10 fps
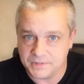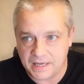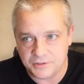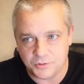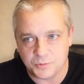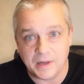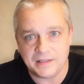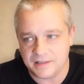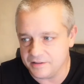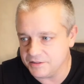kind of shows my
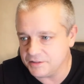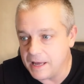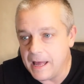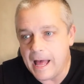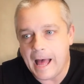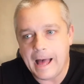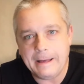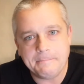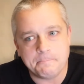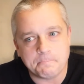intelligence,
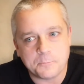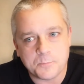a